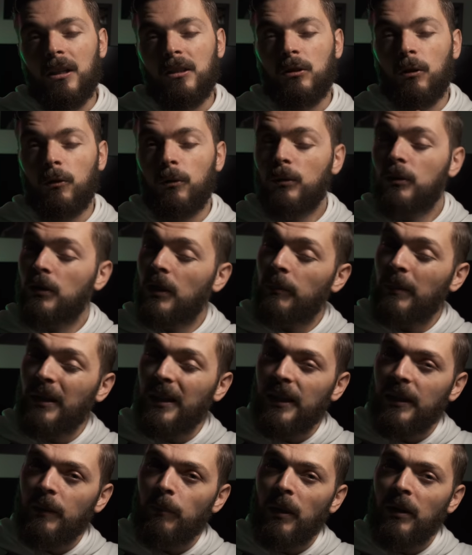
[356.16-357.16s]
So it's gonna be an
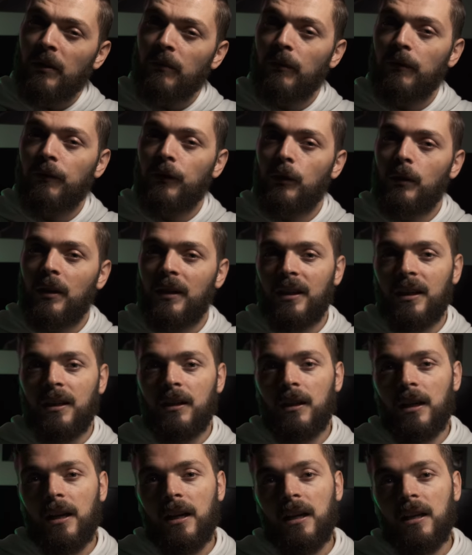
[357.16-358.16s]
independent review and
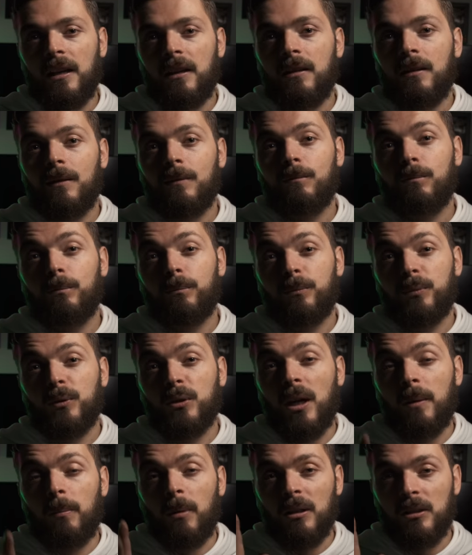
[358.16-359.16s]
then a
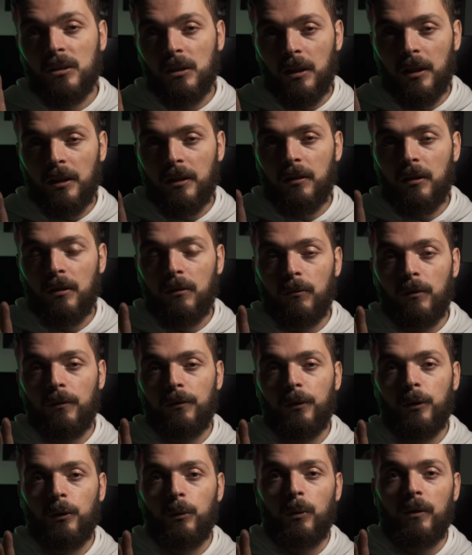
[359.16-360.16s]
side-by-side
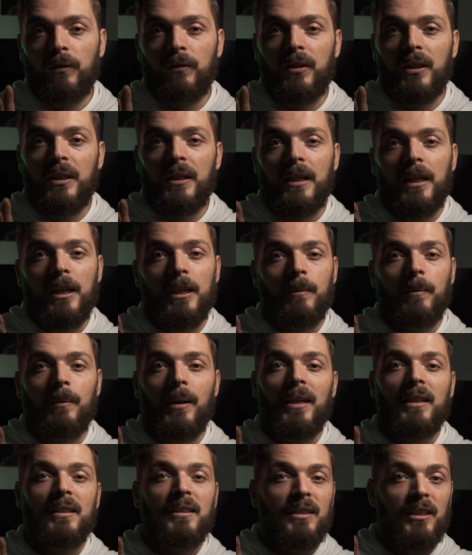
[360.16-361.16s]
review with the
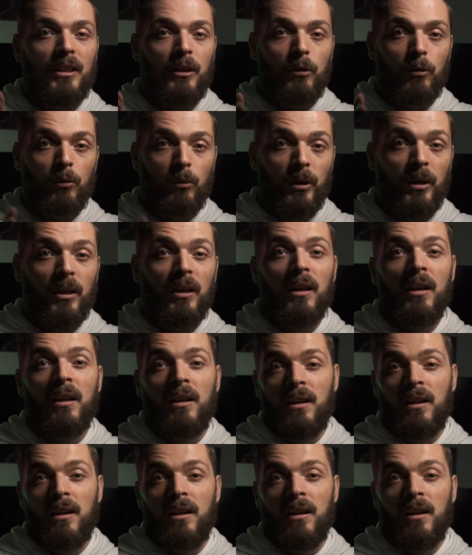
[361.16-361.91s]
XT3.